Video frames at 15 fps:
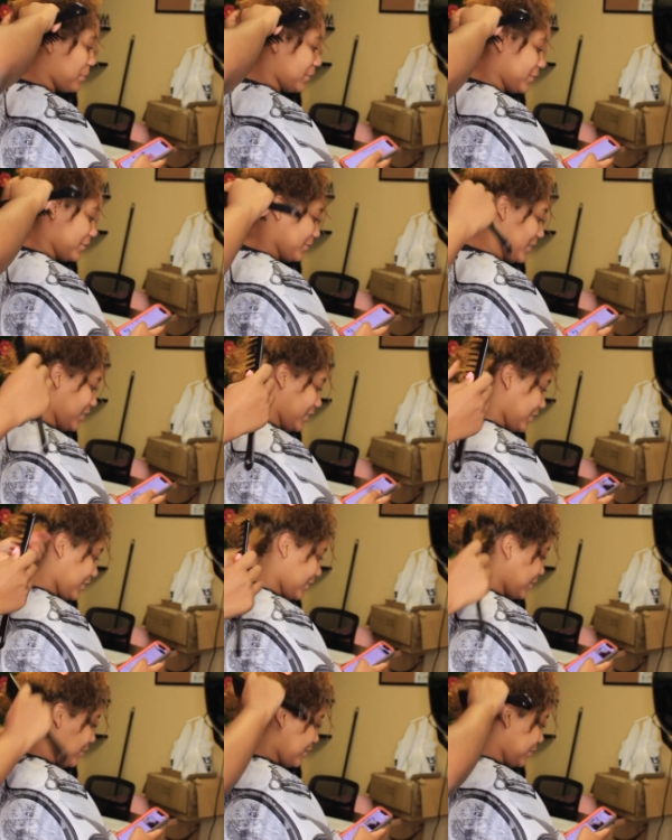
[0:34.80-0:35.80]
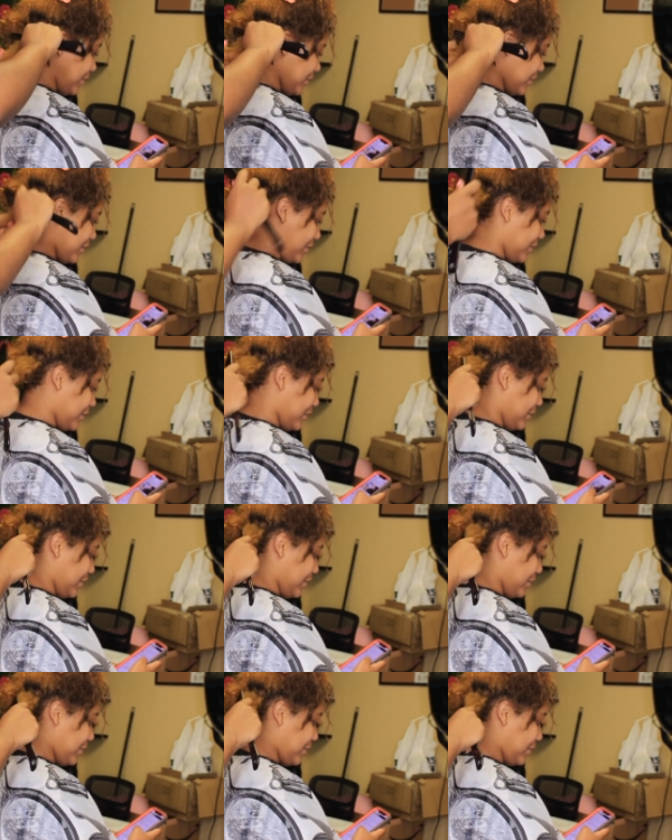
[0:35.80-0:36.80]
What's up, y'all? Welcome
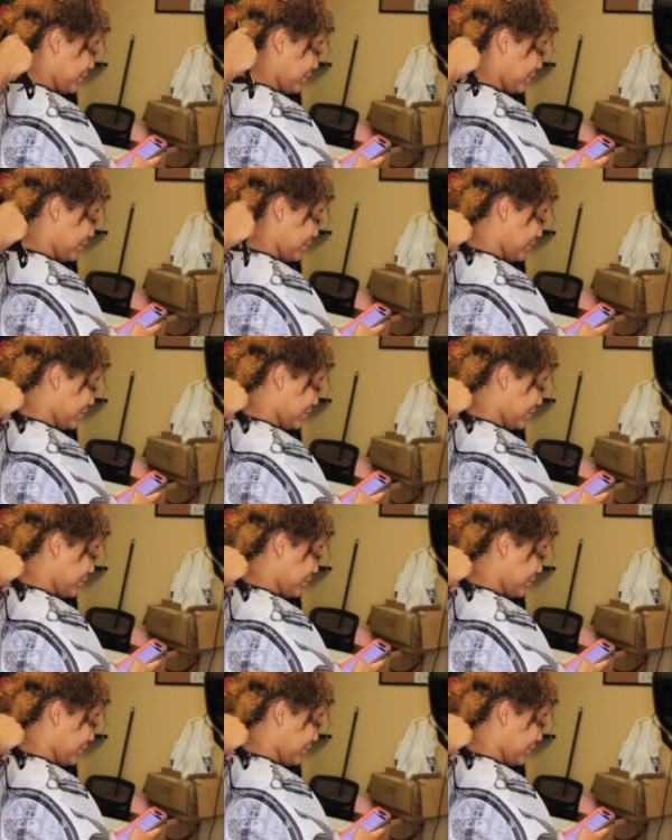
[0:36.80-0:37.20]
back to another